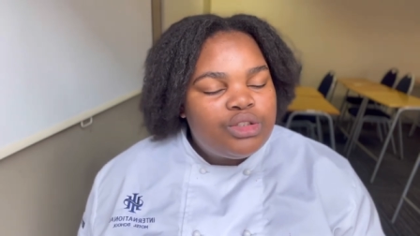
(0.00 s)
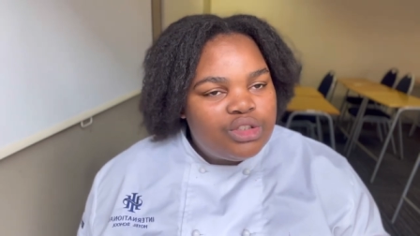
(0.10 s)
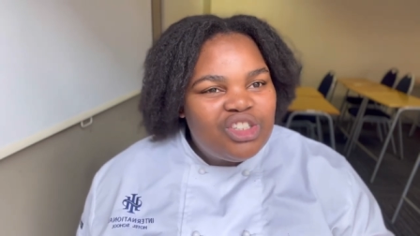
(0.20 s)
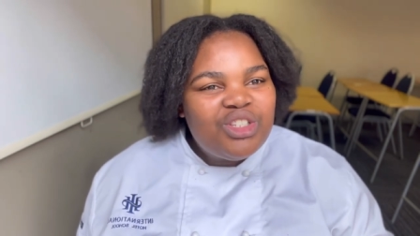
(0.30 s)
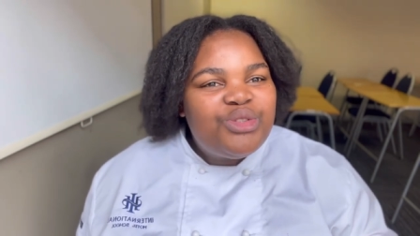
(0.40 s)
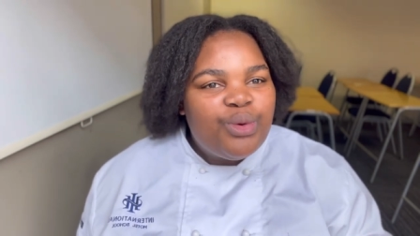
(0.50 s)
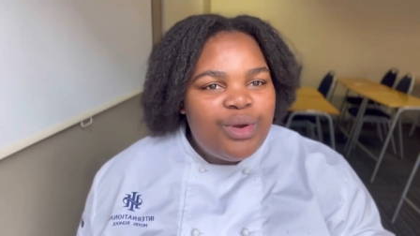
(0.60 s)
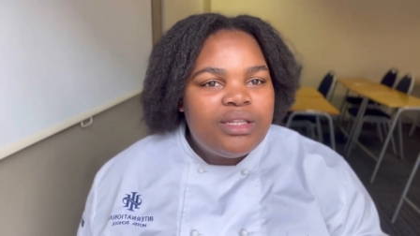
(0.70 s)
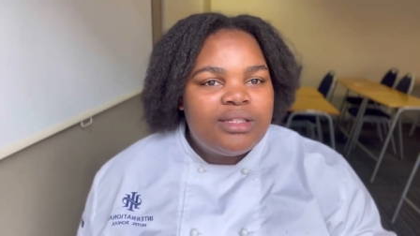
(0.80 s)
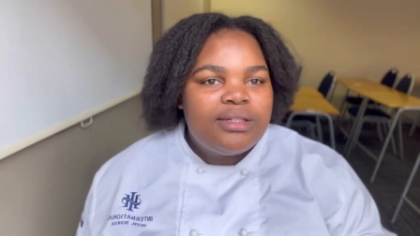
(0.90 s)
just do
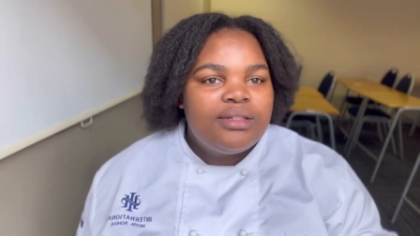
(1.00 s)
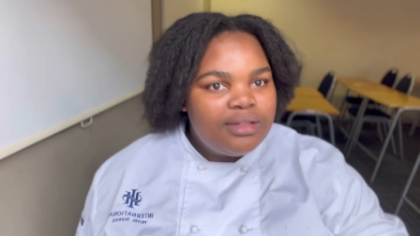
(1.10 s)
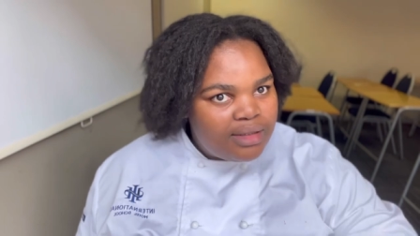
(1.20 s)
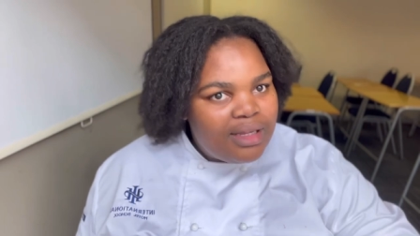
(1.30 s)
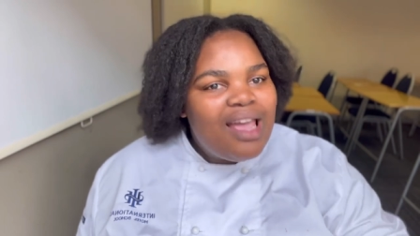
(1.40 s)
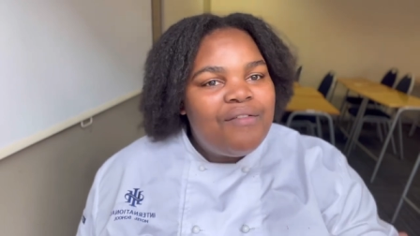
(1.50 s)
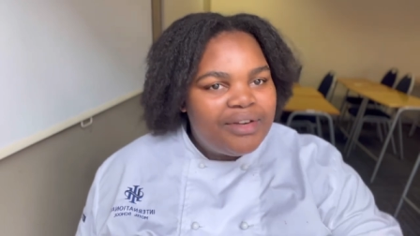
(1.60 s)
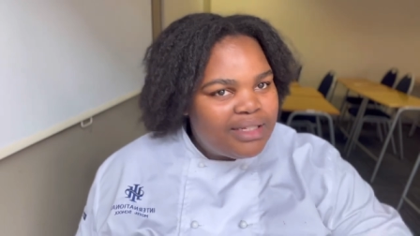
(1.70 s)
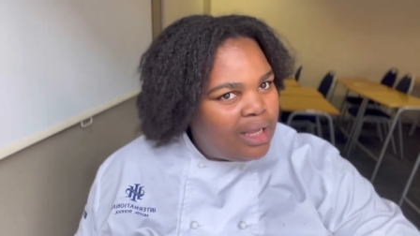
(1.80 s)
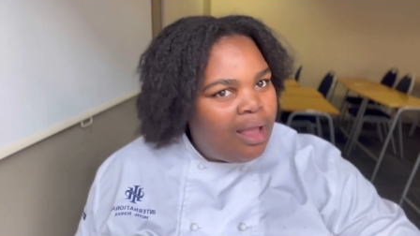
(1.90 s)
it
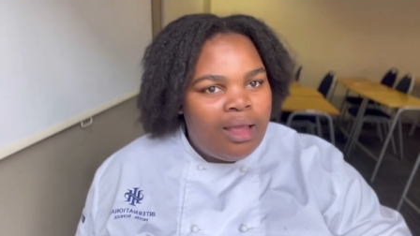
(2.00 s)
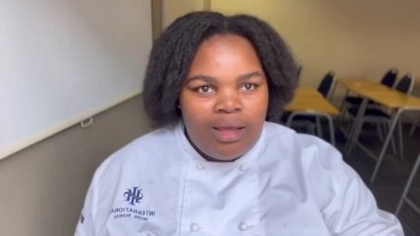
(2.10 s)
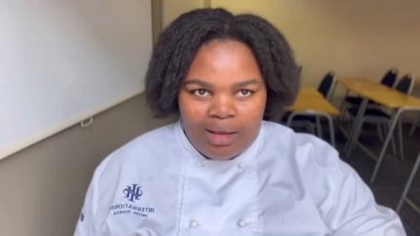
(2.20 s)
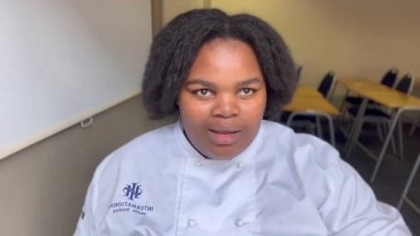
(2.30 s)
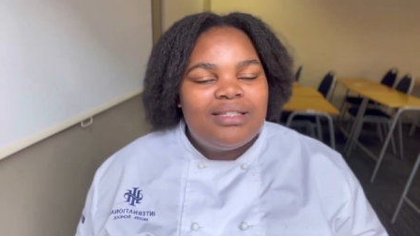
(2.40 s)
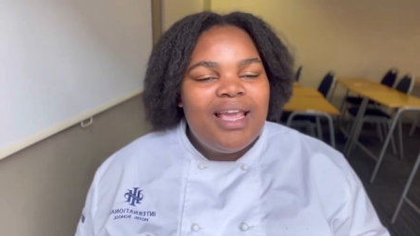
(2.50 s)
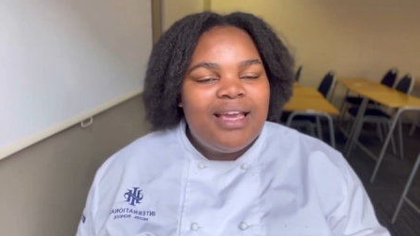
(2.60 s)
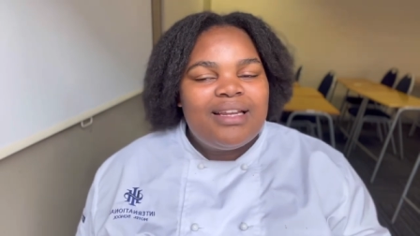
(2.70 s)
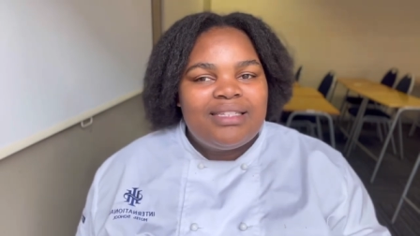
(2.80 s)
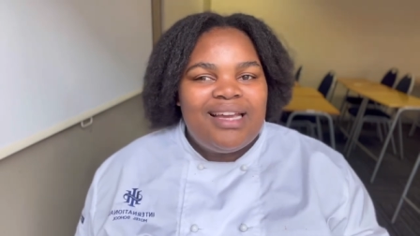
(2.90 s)
every day. Take
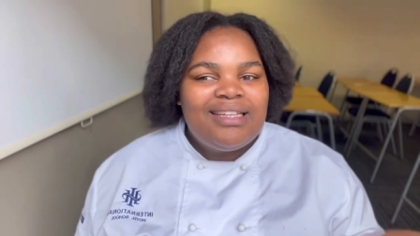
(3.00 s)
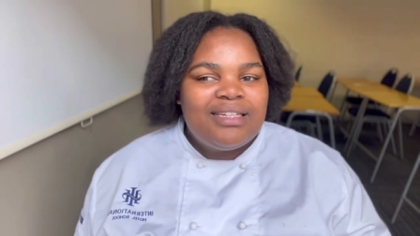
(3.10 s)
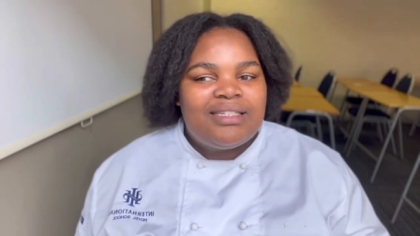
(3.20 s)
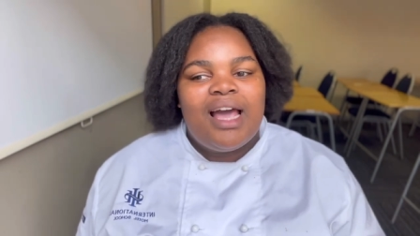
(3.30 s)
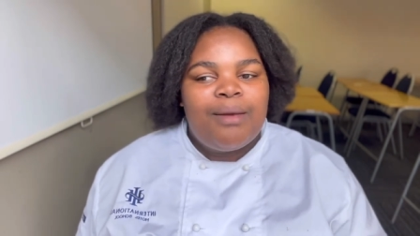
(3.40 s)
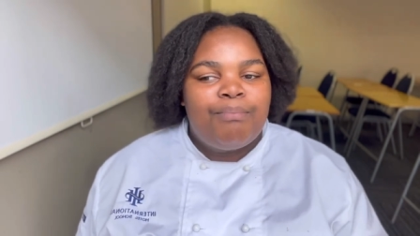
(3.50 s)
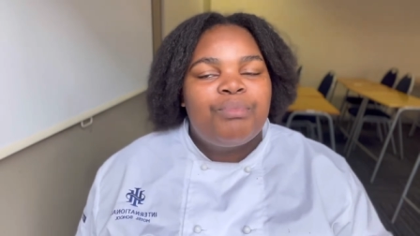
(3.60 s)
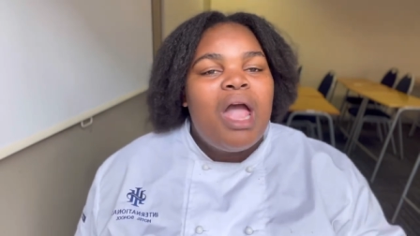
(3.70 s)
it a day at a time.